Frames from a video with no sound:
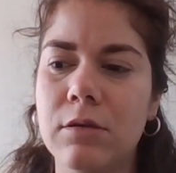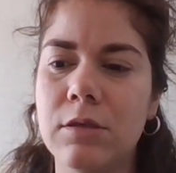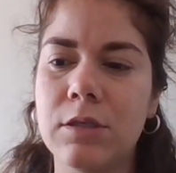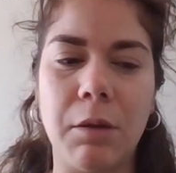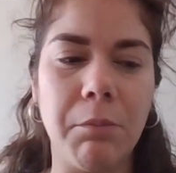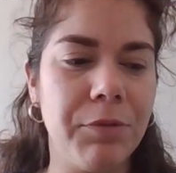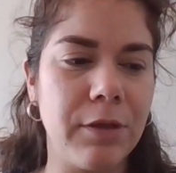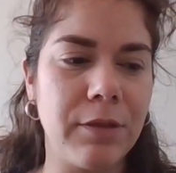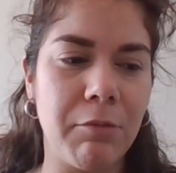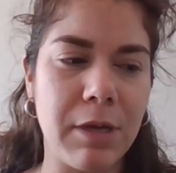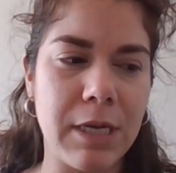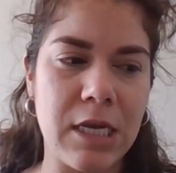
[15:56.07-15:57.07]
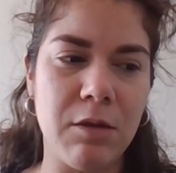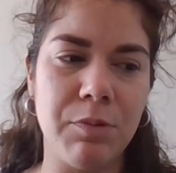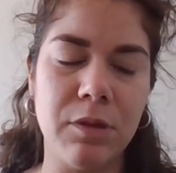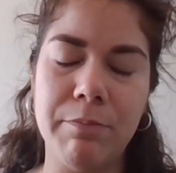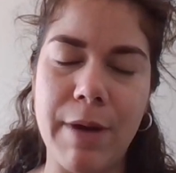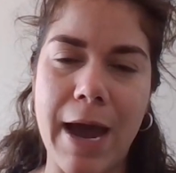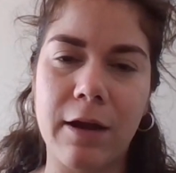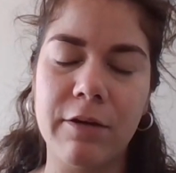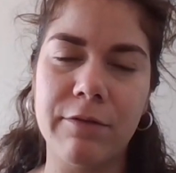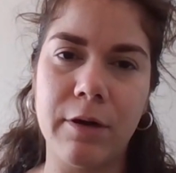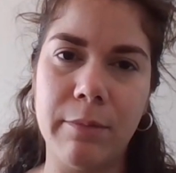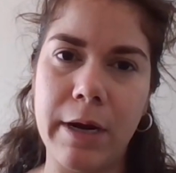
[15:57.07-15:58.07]
something that we keep in the back
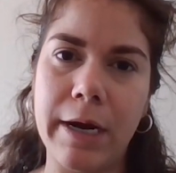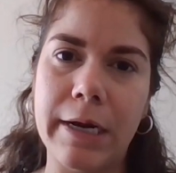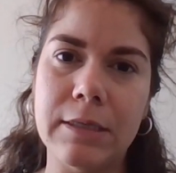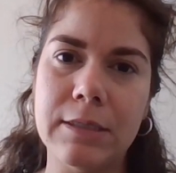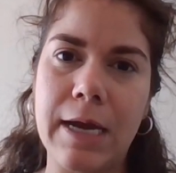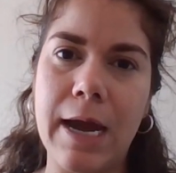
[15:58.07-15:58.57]
of our minds,